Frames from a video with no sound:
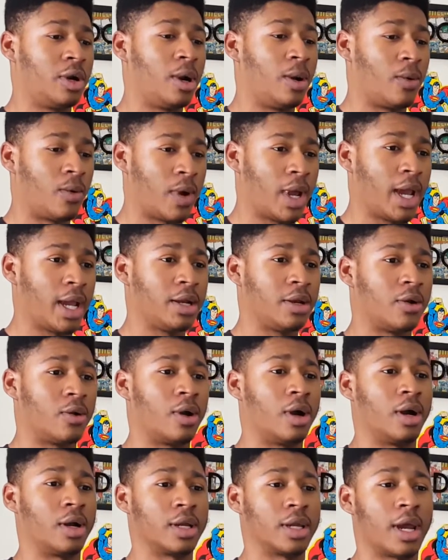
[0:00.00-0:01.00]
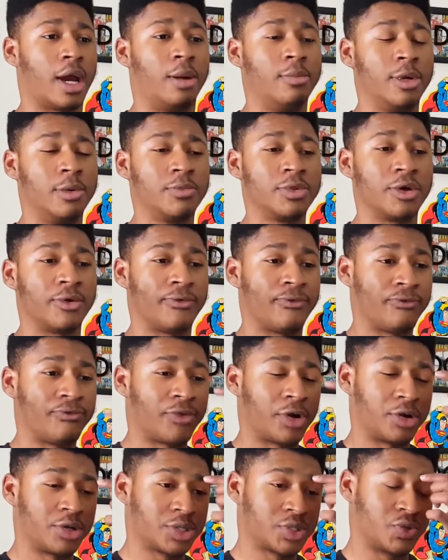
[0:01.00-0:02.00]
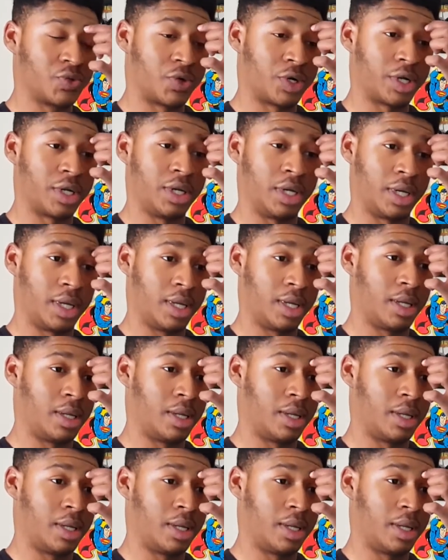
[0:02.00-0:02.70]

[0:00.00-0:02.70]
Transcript: Ragnarok. I remember the first one,